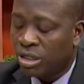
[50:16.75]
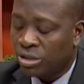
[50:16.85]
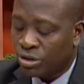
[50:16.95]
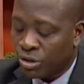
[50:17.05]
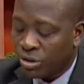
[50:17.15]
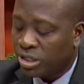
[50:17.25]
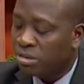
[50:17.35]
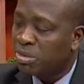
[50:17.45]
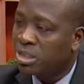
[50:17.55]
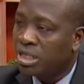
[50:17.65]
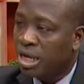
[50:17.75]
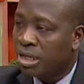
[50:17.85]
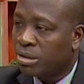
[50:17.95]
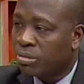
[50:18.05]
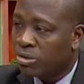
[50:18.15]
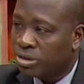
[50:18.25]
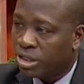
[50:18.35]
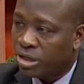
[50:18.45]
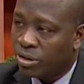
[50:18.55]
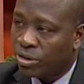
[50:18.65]
to credit Mr. Alan
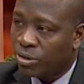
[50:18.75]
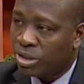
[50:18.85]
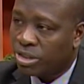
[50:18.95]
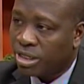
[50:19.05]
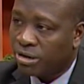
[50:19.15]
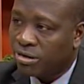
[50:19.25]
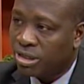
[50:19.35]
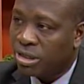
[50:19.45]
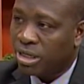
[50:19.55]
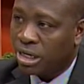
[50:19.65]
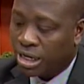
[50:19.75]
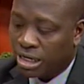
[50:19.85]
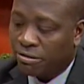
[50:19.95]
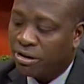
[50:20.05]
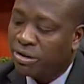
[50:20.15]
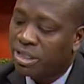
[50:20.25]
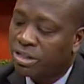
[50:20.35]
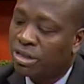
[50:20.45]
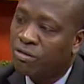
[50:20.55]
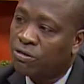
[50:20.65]
Bousquet with having laid the
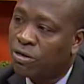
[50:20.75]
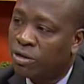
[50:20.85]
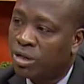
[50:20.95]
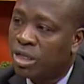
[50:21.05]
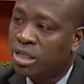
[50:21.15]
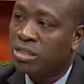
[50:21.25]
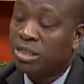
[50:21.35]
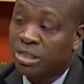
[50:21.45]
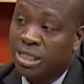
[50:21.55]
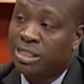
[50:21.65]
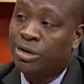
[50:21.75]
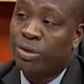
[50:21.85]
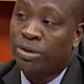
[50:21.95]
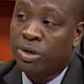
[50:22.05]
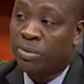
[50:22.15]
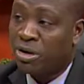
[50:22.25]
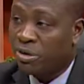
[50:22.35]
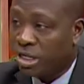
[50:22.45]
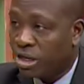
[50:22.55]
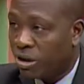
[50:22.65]
foundation for the success that we are reaping
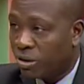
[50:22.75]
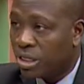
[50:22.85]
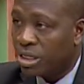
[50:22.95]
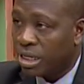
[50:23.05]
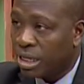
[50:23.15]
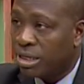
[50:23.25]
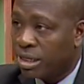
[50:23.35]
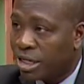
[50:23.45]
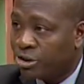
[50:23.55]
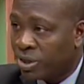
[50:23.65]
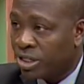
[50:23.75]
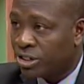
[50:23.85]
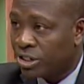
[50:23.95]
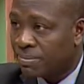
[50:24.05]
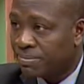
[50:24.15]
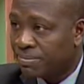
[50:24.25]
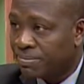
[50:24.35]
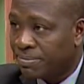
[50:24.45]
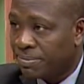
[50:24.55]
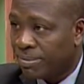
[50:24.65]
right now in education,
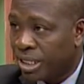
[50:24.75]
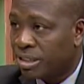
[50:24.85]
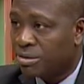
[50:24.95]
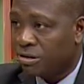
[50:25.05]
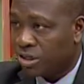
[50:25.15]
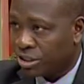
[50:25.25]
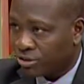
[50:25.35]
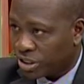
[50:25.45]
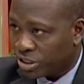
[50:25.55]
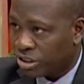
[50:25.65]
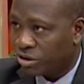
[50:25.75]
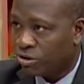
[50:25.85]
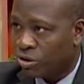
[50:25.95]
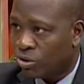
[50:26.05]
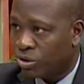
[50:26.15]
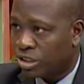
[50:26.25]
in terms of the constructions of schools